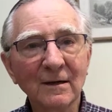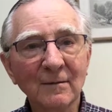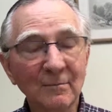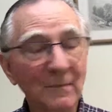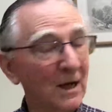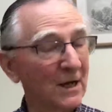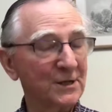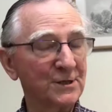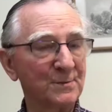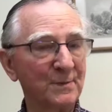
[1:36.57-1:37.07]

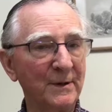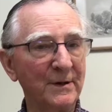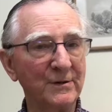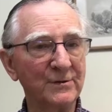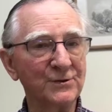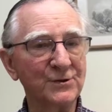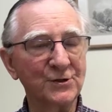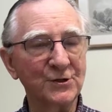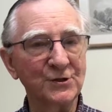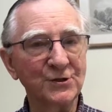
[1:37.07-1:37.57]
My
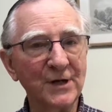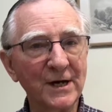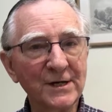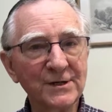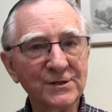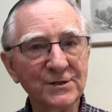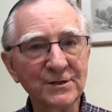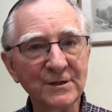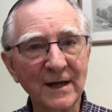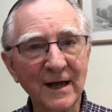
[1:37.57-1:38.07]
experience
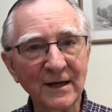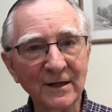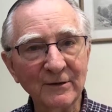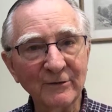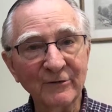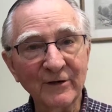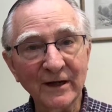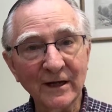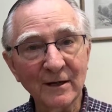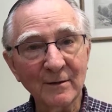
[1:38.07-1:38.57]
suggests that the
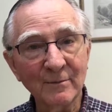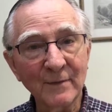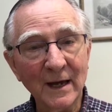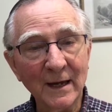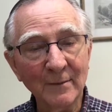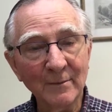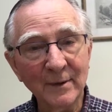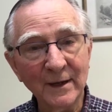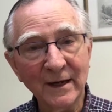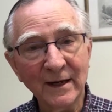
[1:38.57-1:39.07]
figure
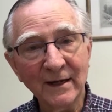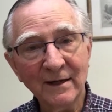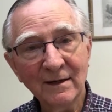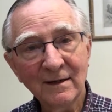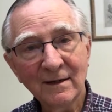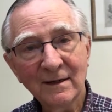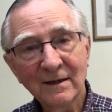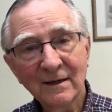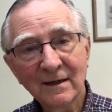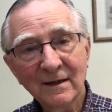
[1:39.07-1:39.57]
may be
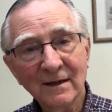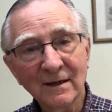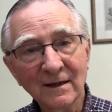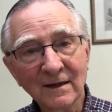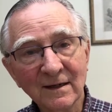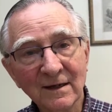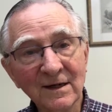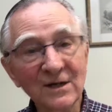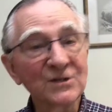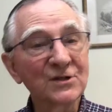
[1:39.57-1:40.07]

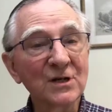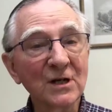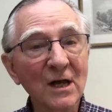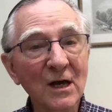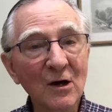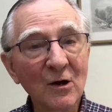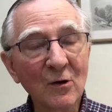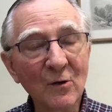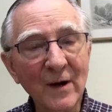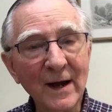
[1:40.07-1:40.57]
as
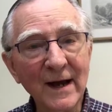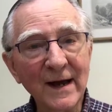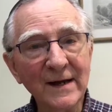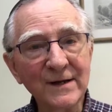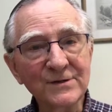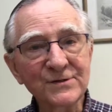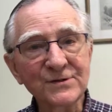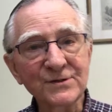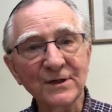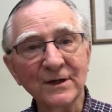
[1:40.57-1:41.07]
low
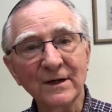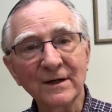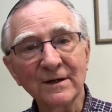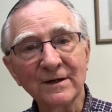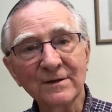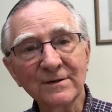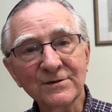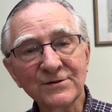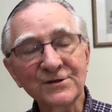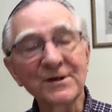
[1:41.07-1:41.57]
as
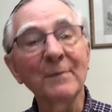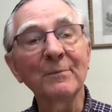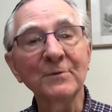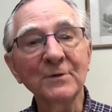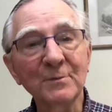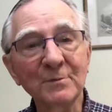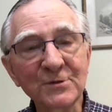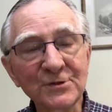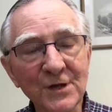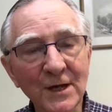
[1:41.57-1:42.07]

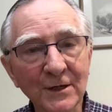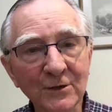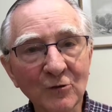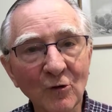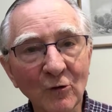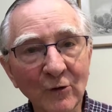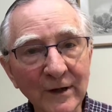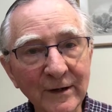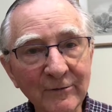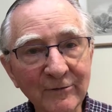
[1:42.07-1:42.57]
70%
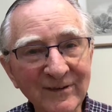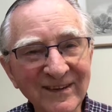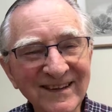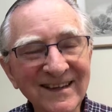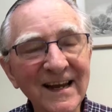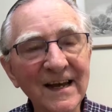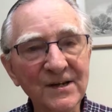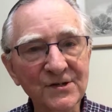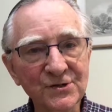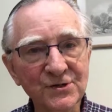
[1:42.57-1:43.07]
or even
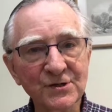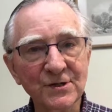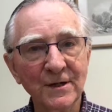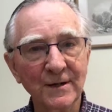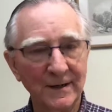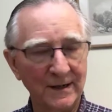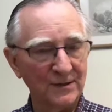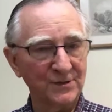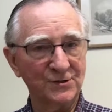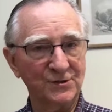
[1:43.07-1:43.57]

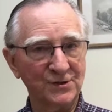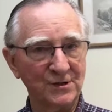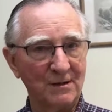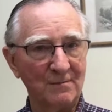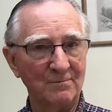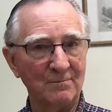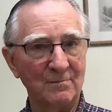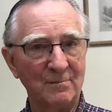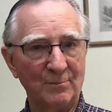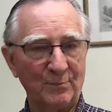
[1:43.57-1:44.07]
less in
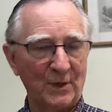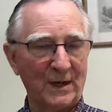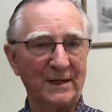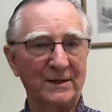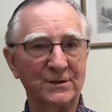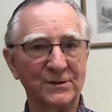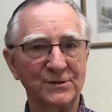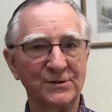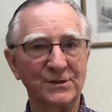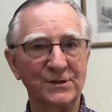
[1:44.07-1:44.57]
some
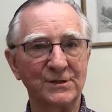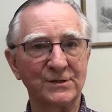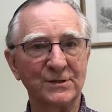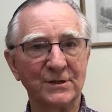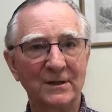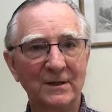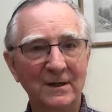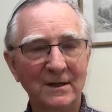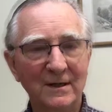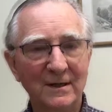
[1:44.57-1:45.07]

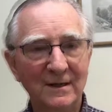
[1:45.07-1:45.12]
practices.